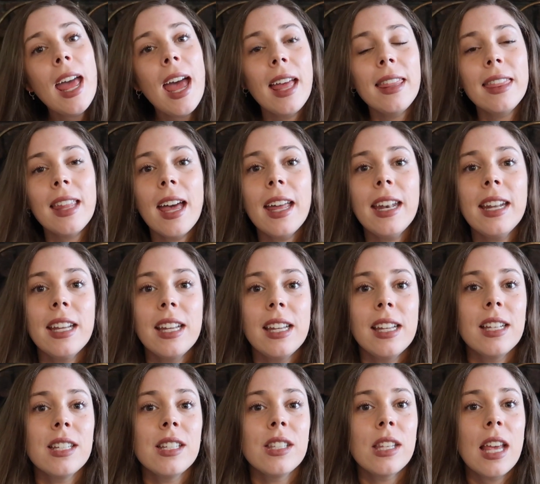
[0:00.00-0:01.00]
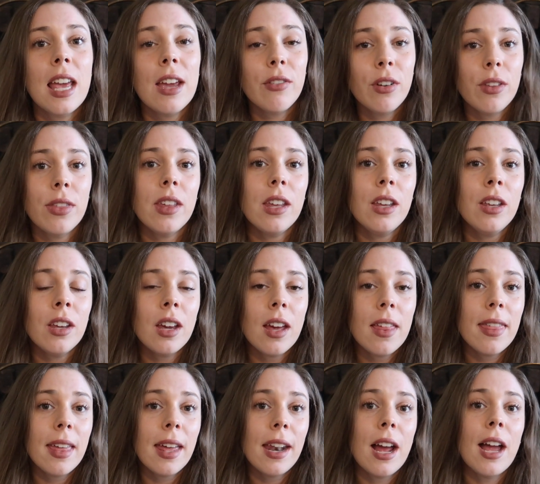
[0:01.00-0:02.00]
and that is everything
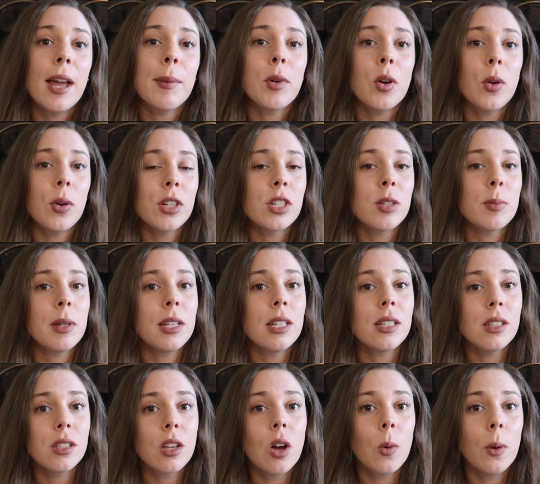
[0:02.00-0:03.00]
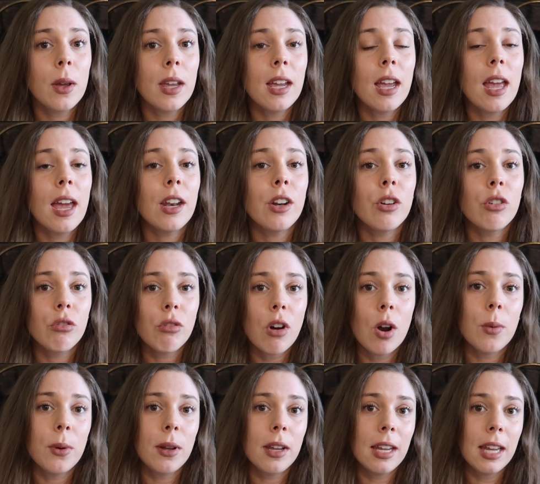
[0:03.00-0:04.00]
that I'm going to be sowing and
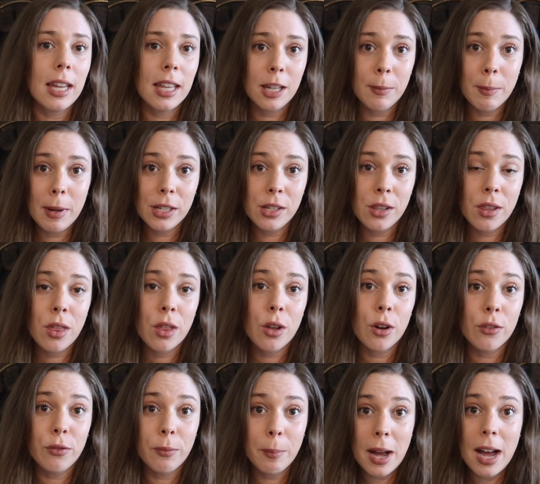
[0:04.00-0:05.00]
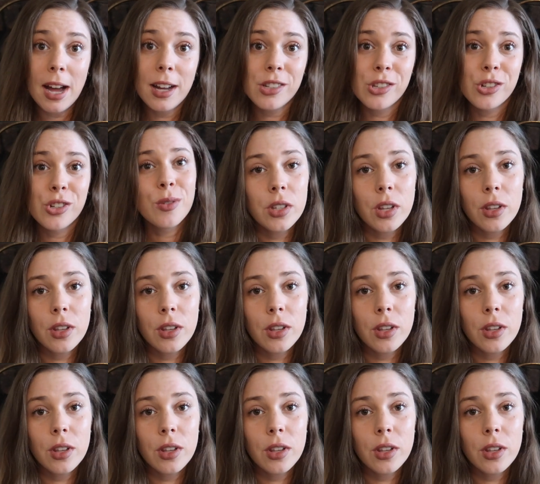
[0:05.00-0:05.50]
growing in the month of March.